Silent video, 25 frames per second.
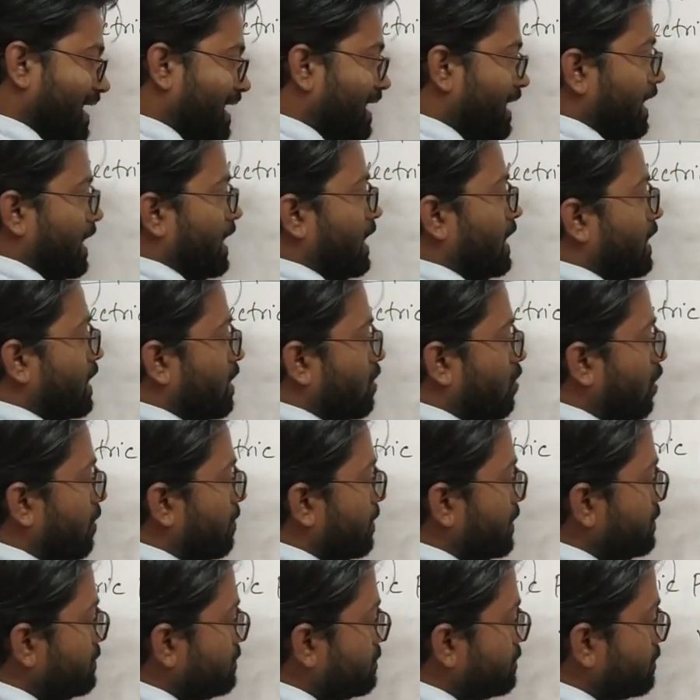K
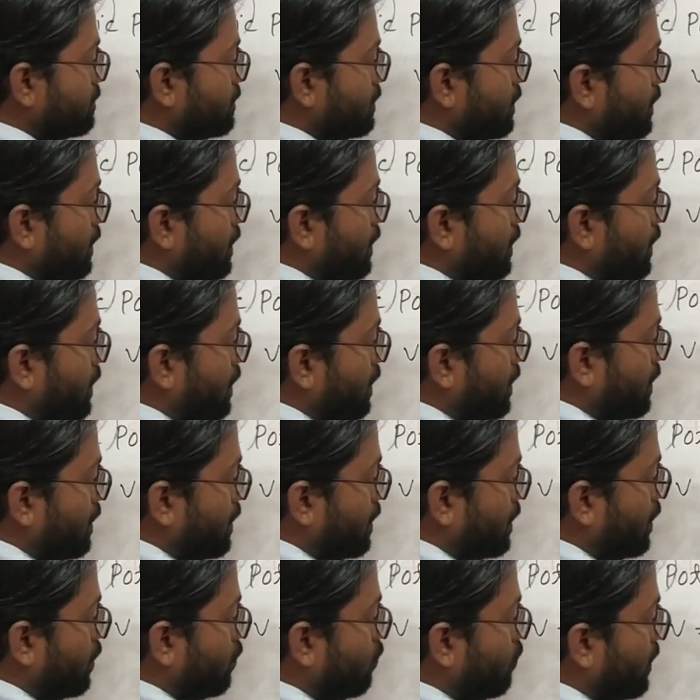common,
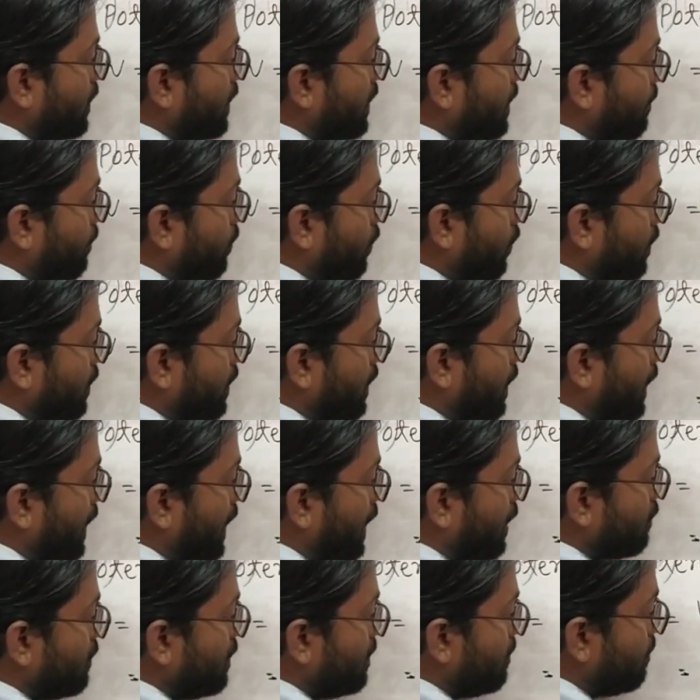Q1 upon
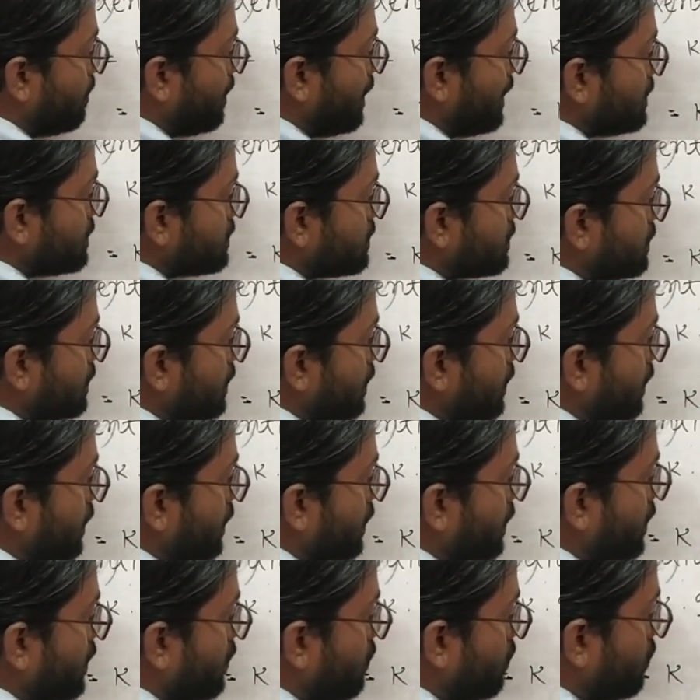R1 plus
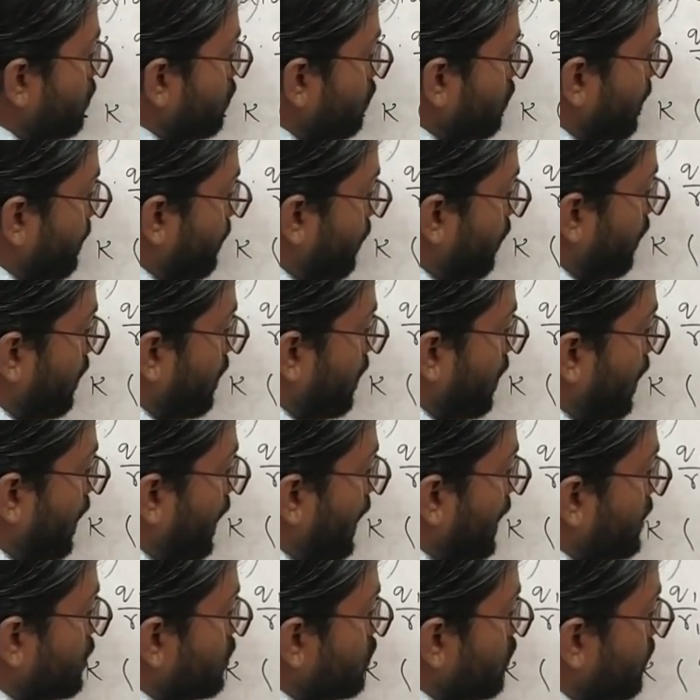Q2 upon
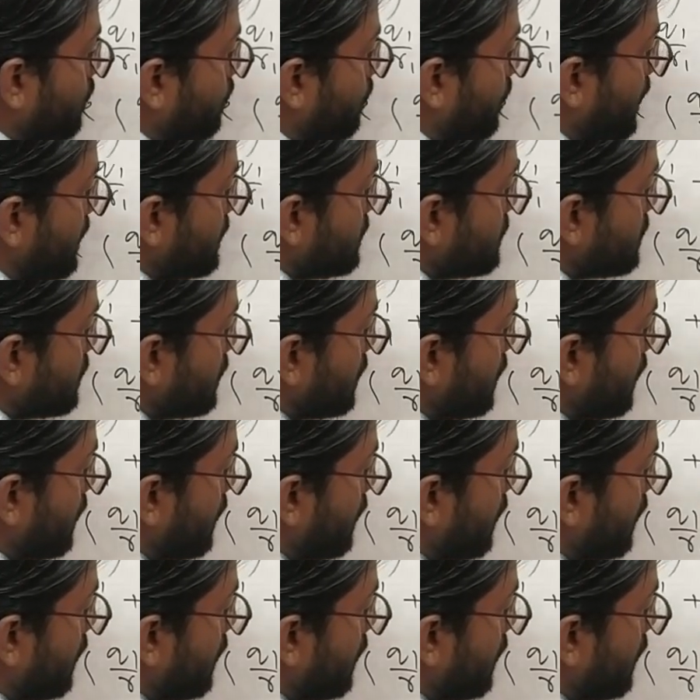R2 plus